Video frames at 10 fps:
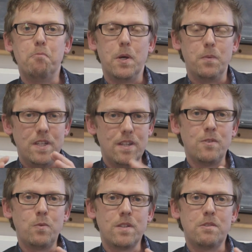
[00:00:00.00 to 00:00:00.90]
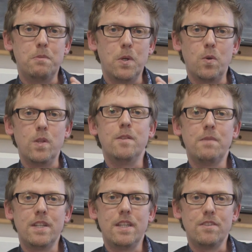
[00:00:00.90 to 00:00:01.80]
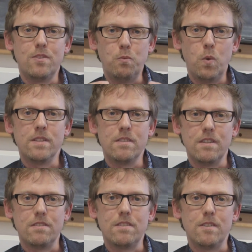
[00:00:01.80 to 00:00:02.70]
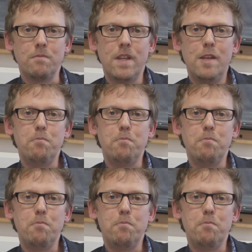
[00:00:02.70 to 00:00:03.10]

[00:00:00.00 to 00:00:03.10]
But we didn't want to put all the money into one system,